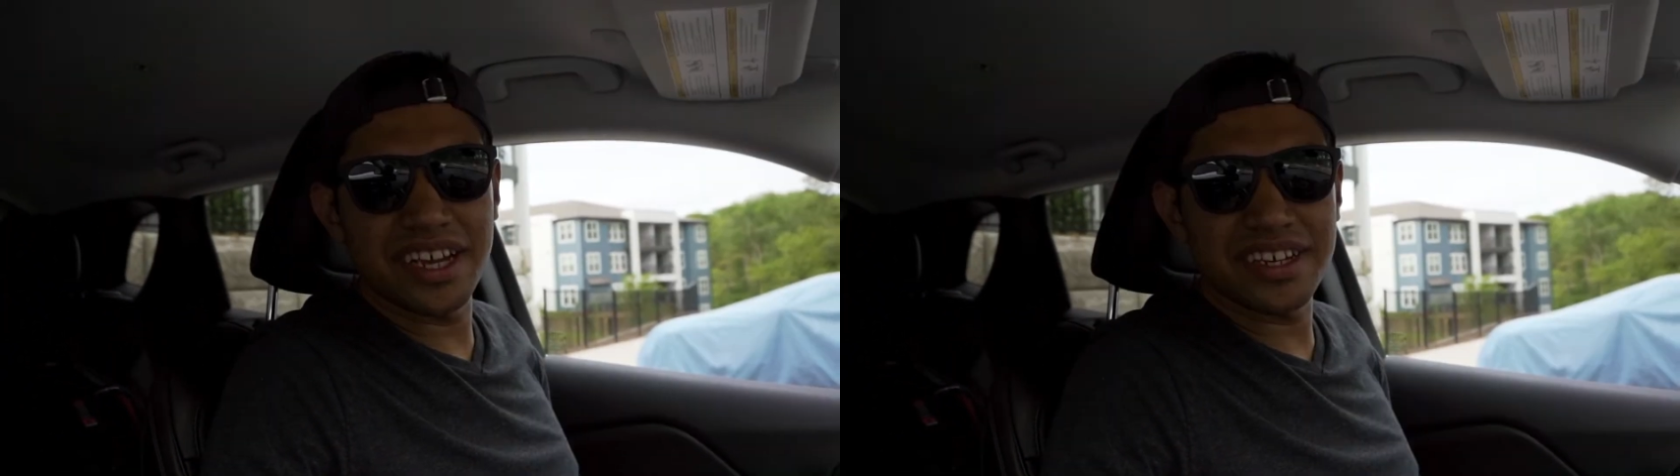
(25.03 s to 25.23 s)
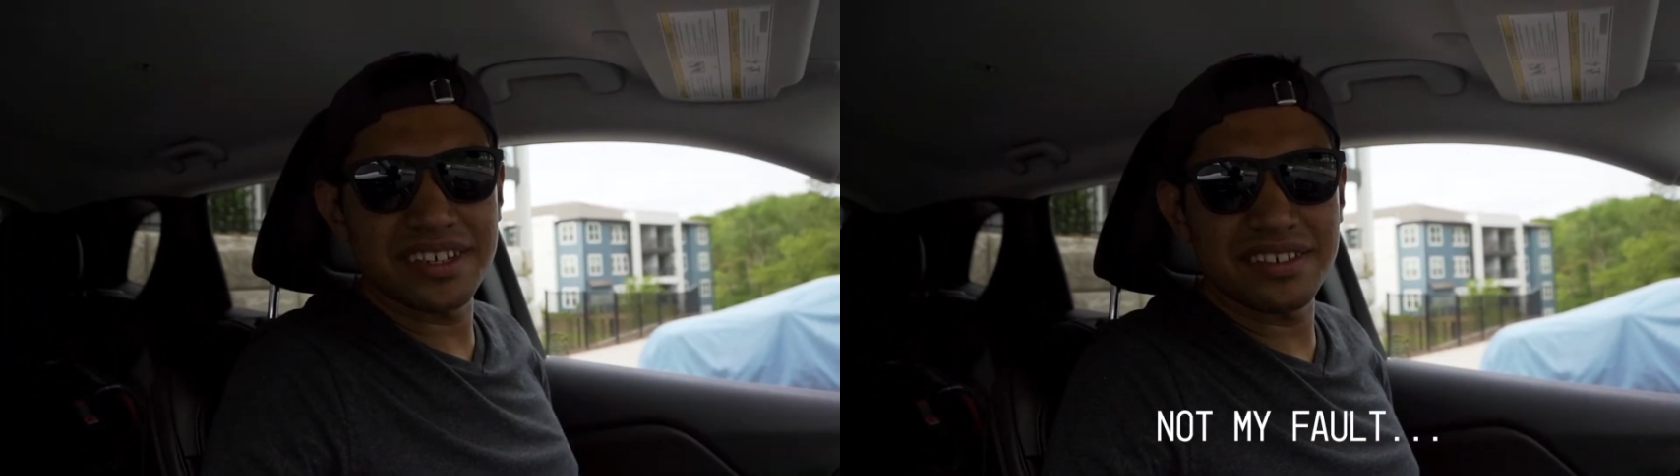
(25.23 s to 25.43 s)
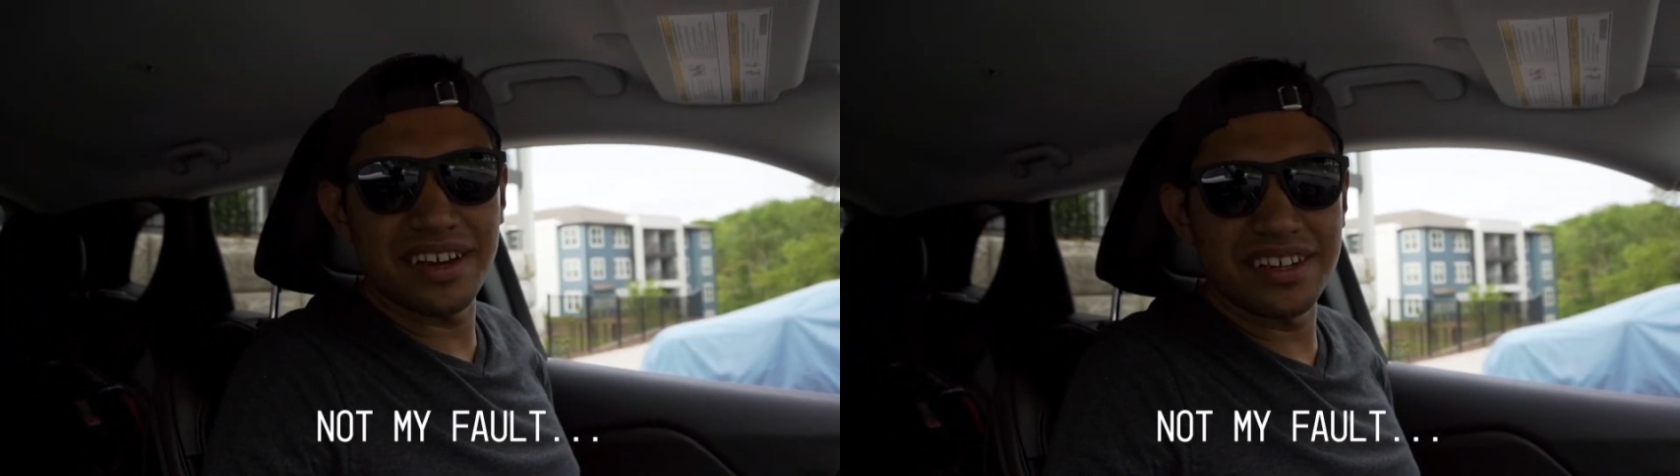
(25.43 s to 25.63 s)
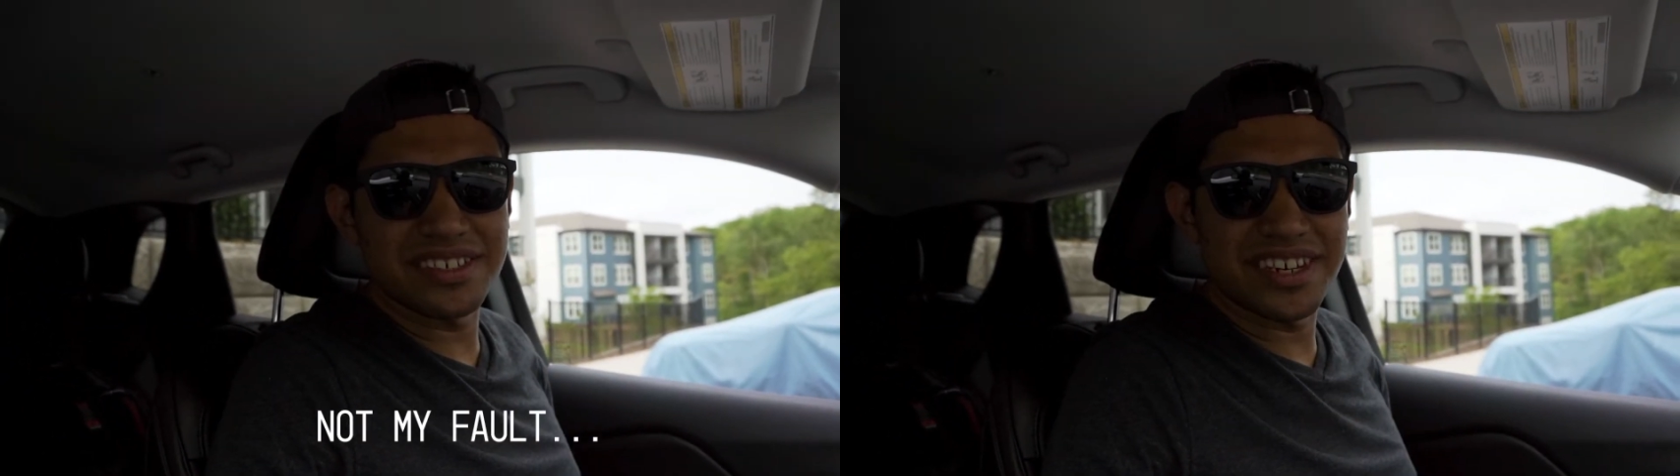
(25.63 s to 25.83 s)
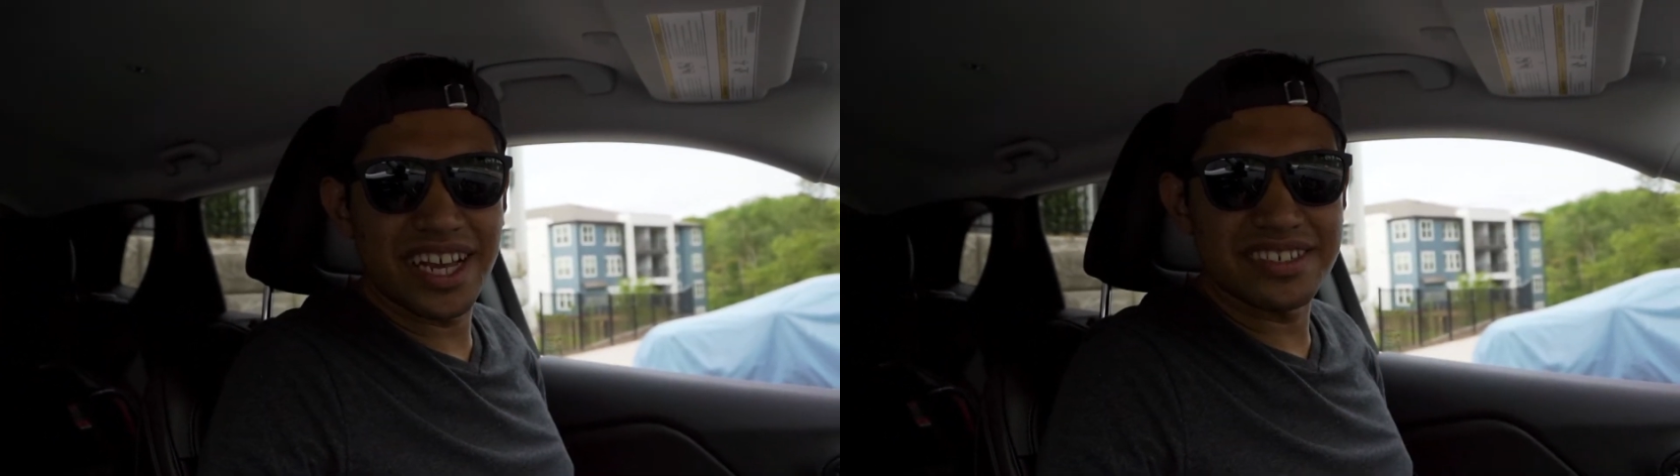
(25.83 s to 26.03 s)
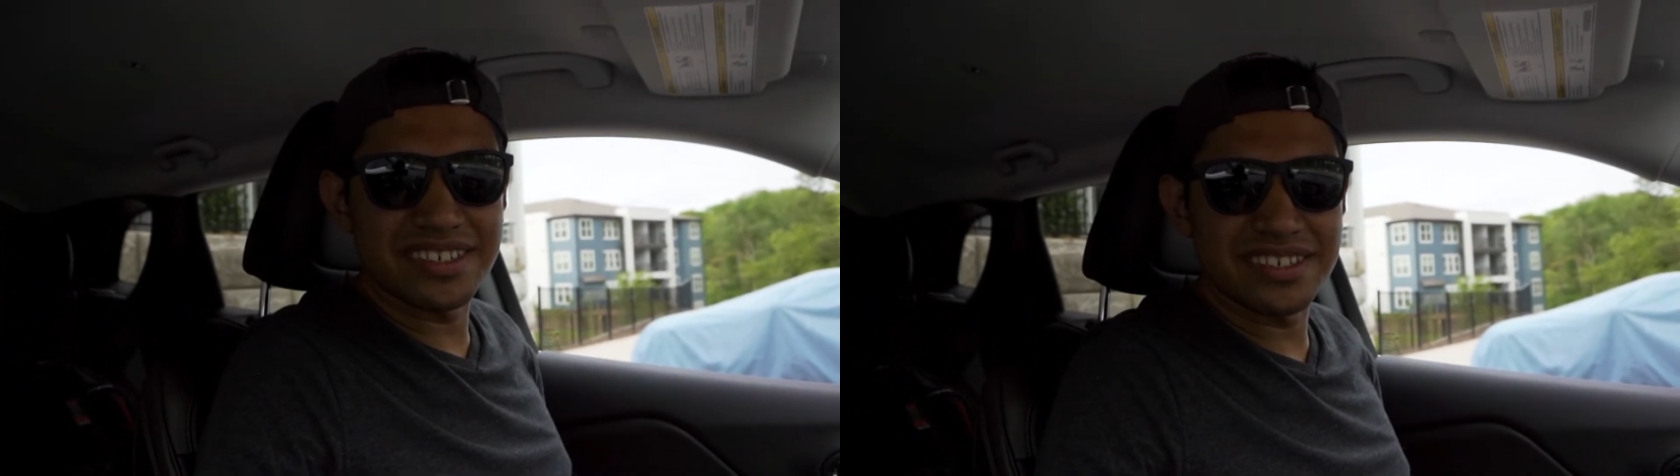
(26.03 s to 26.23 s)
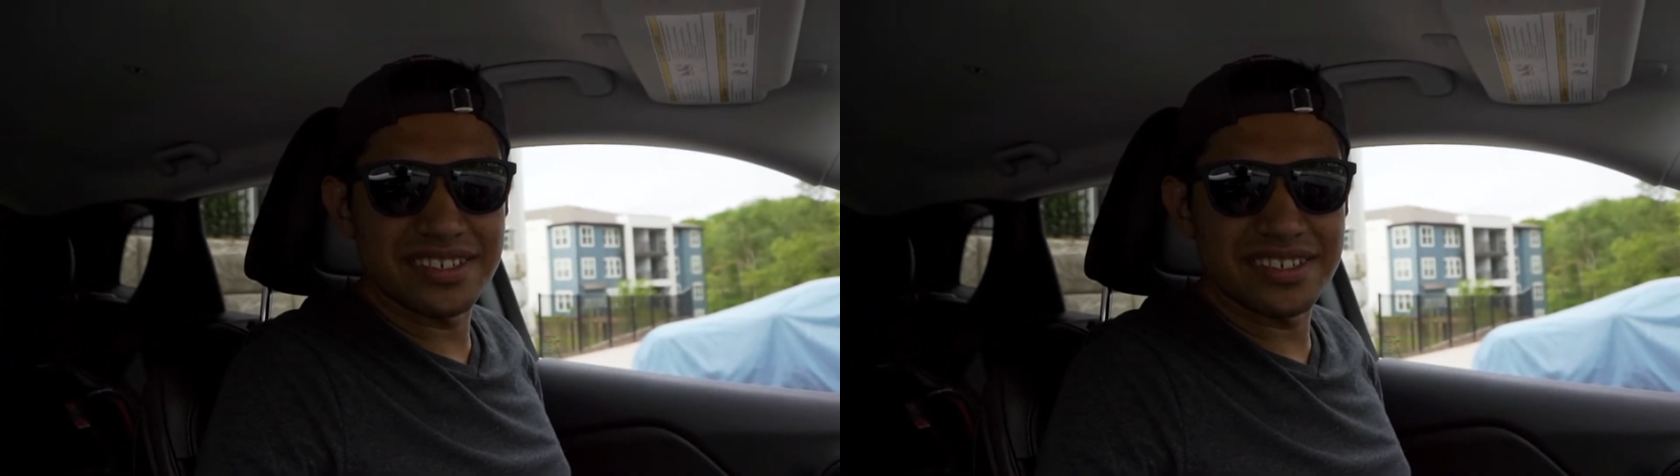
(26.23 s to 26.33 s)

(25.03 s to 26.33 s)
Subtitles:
I got into an accident,